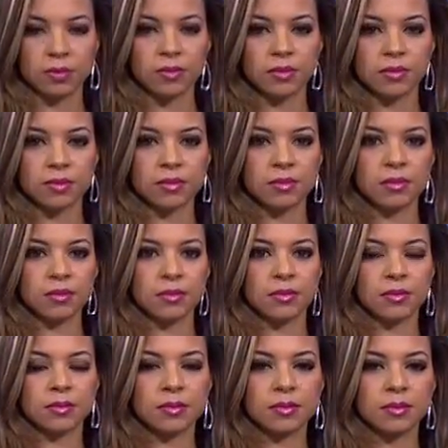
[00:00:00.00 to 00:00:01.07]

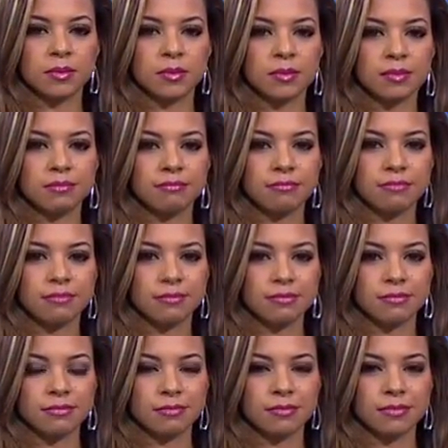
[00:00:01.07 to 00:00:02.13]

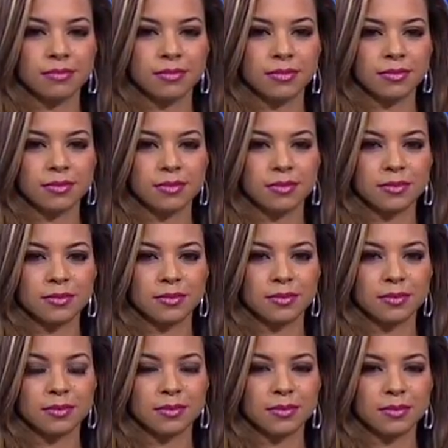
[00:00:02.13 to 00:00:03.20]

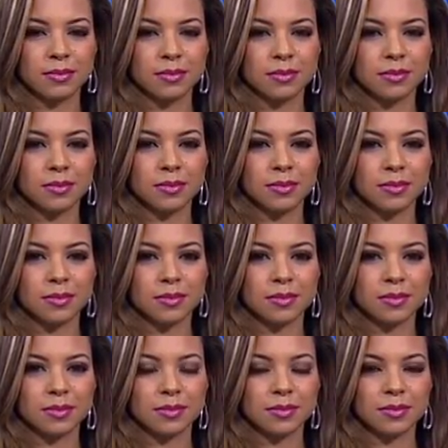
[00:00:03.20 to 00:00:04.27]

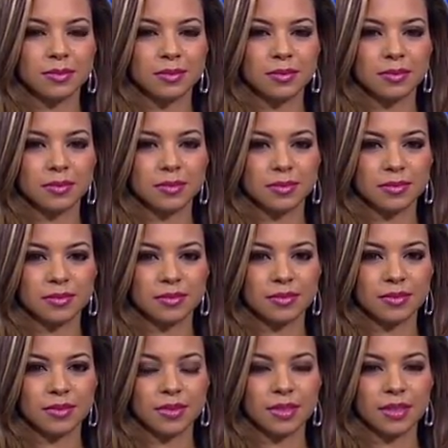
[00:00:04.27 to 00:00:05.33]

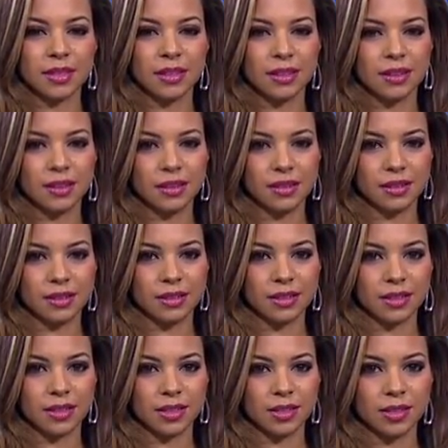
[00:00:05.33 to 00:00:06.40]

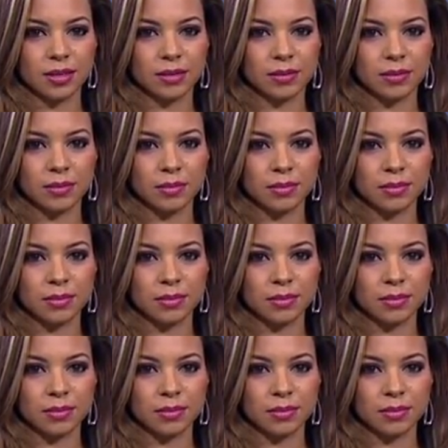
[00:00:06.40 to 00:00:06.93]
[no speech]